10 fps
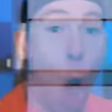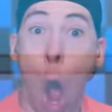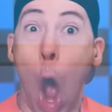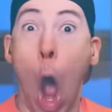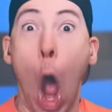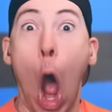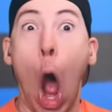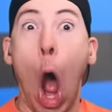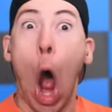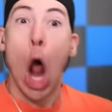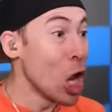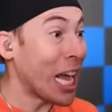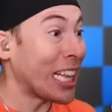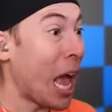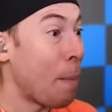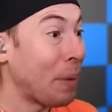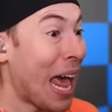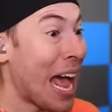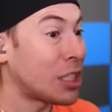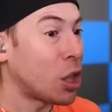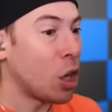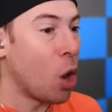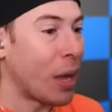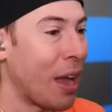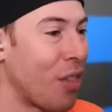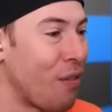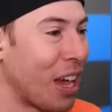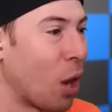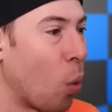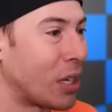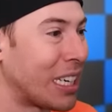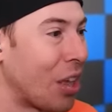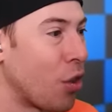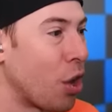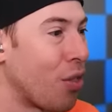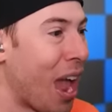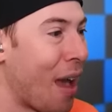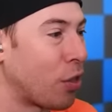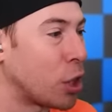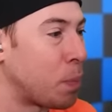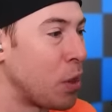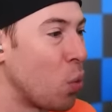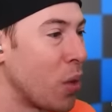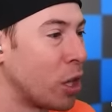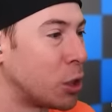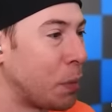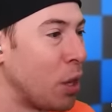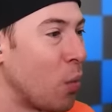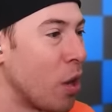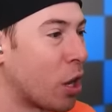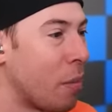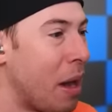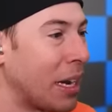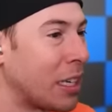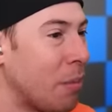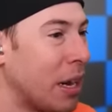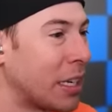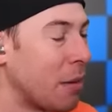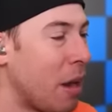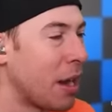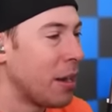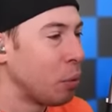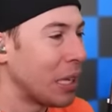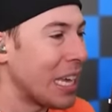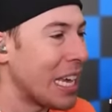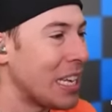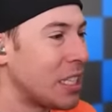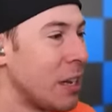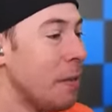Look at that blaster. Okay, they've got to work together here. They have to spin the wheel, spin the wheel. Come on, come on, come on. Please.